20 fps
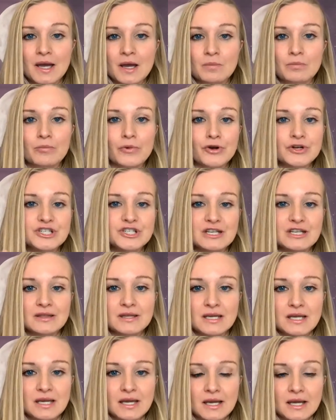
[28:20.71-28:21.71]
merging
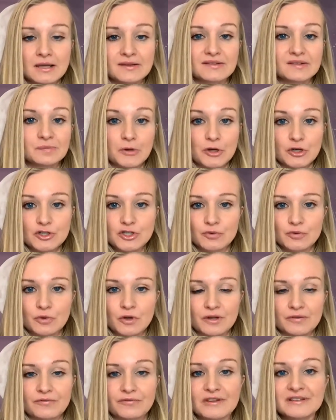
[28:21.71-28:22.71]
the
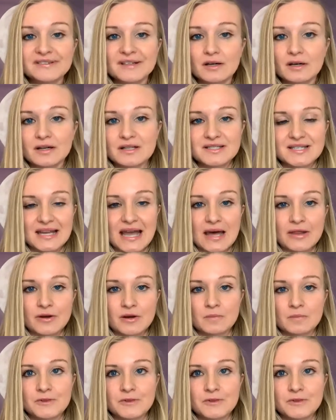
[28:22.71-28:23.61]
spiritual and physical together.